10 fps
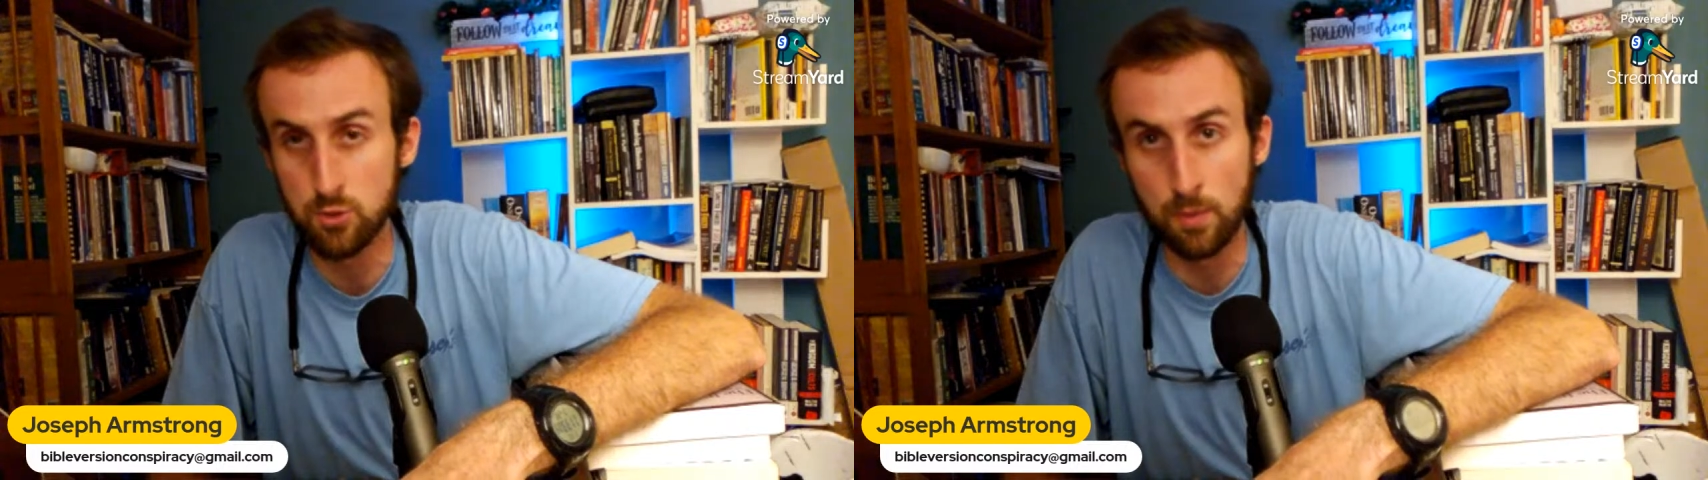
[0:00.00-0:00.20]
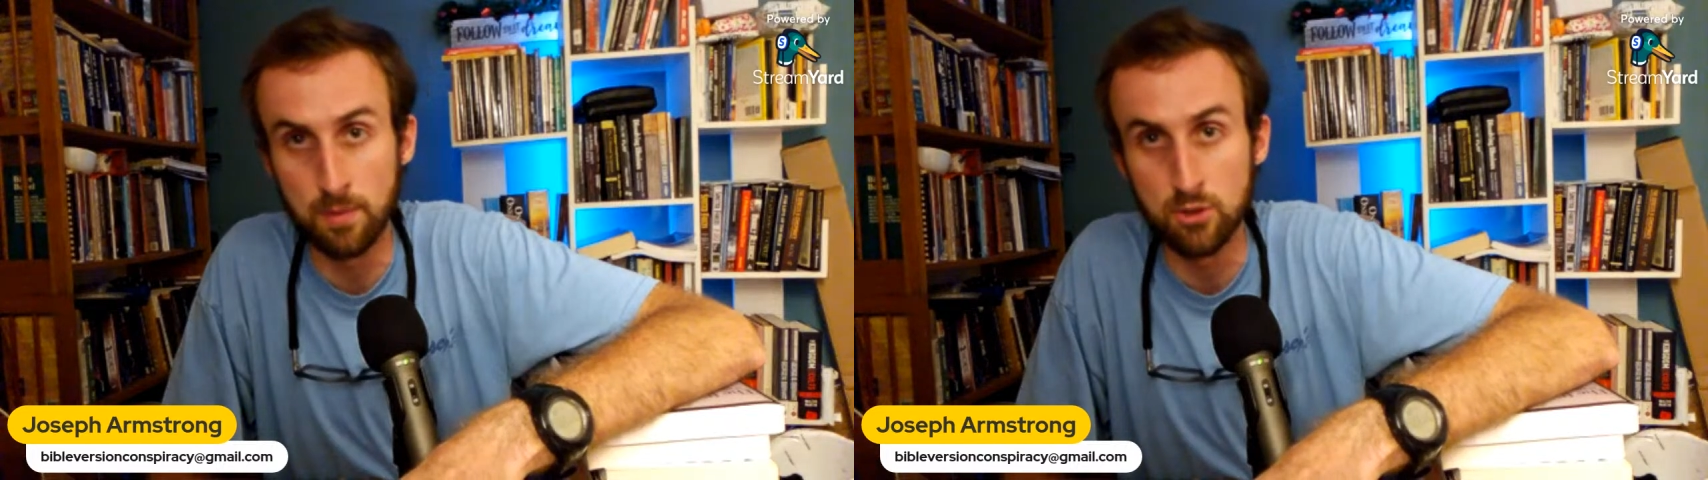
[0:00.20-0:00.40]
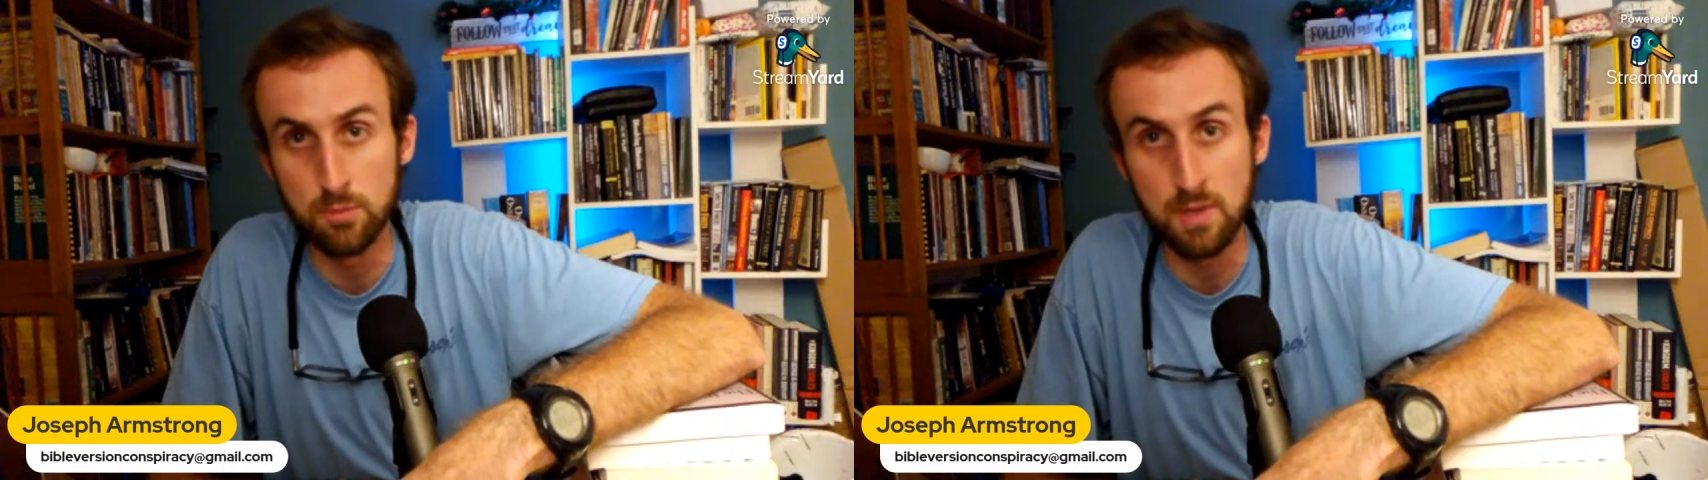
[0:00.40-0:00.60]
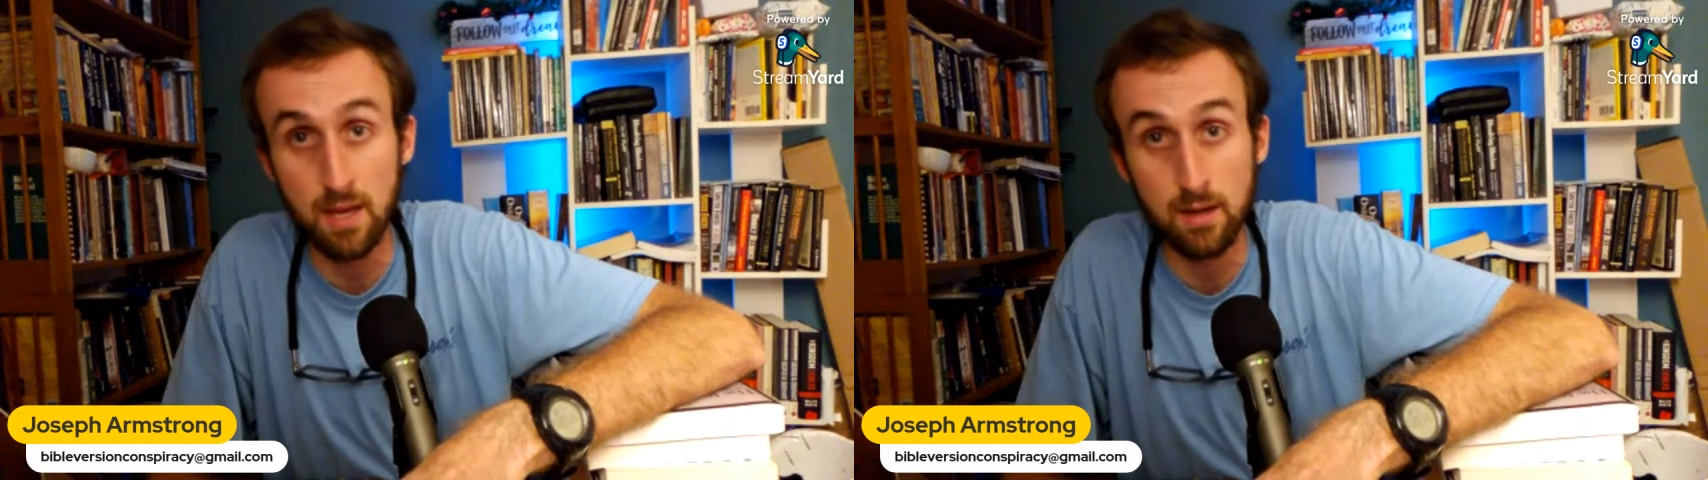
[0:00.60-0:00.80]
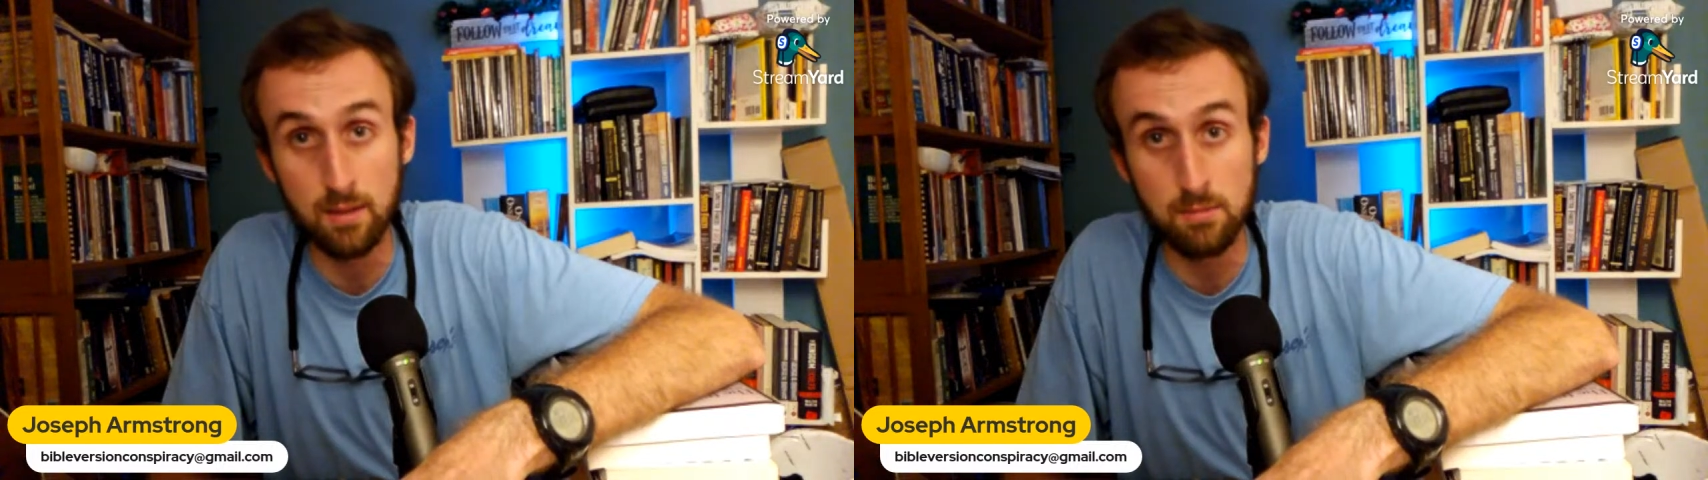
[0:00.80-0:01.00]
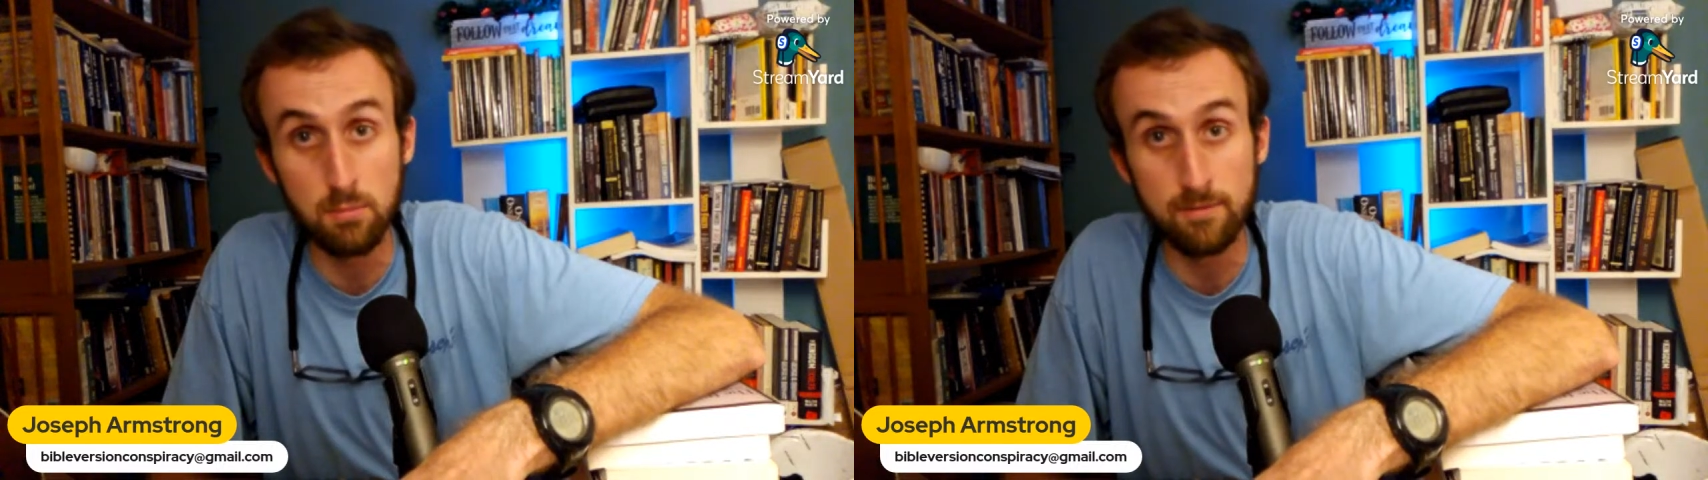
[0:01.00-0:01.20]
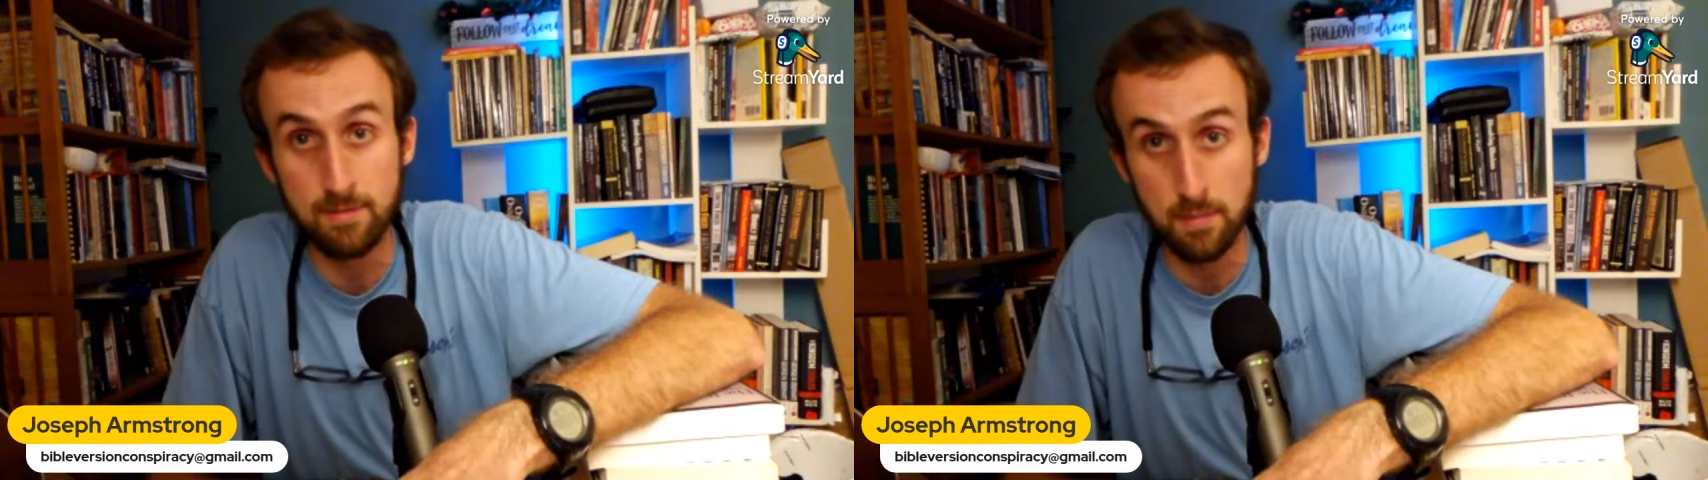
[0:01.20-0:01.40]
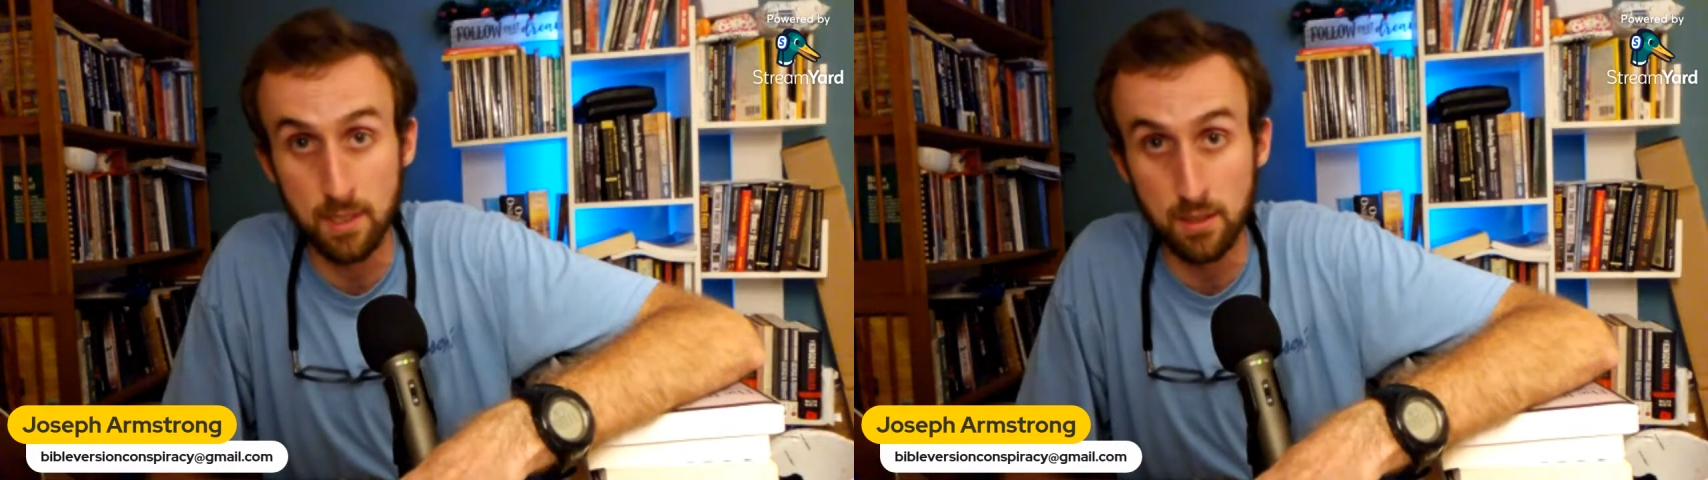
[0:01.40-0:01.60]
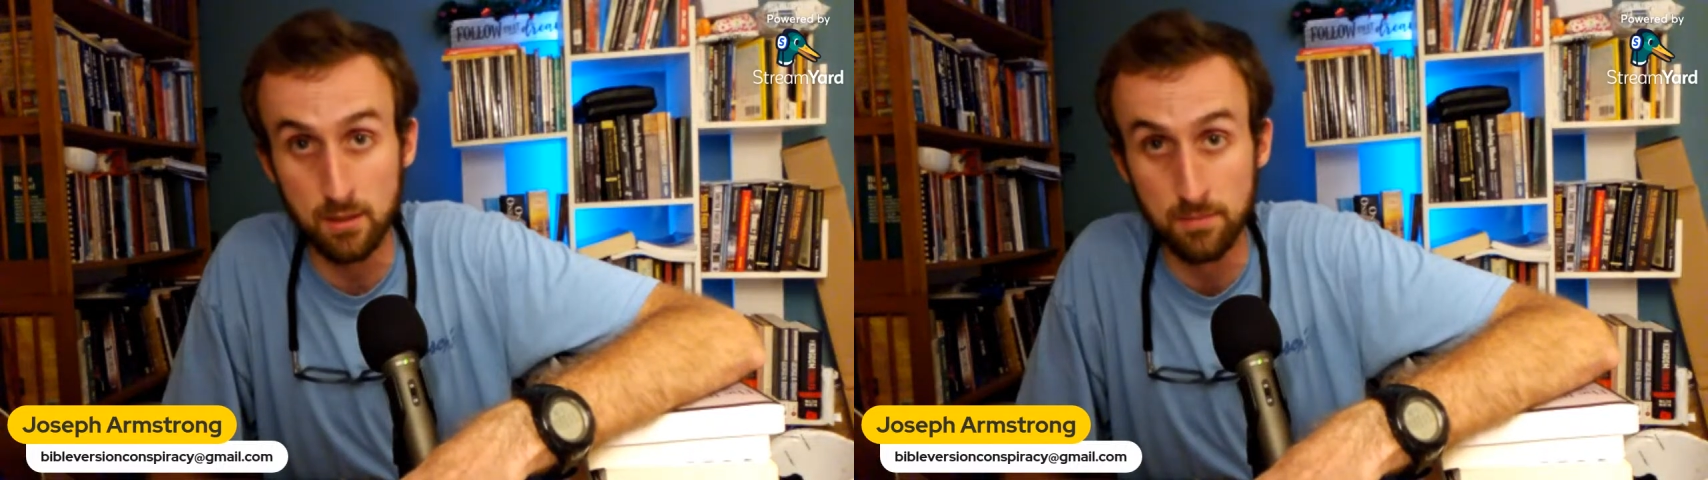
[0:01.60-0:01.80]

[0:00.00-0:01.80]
women to be anything but feminine,